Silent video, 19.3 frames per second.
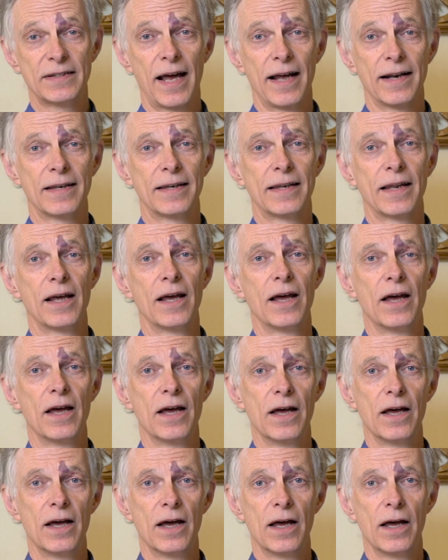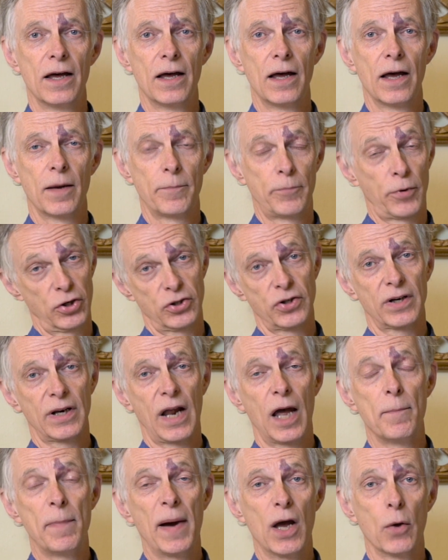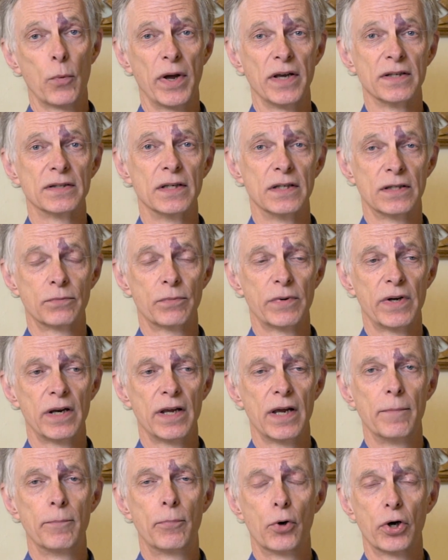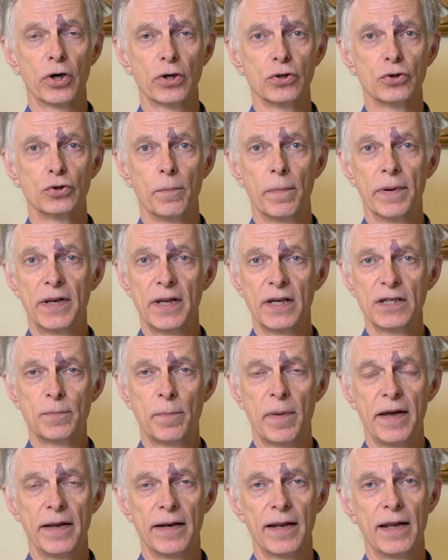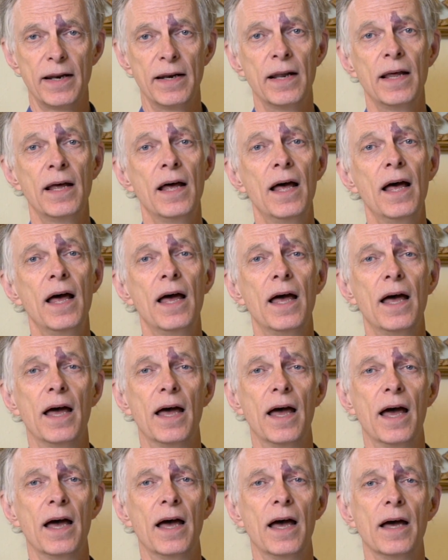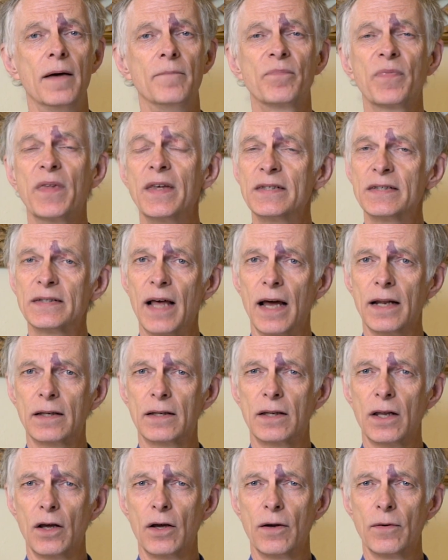that a project like BioWings is really important to participate in is that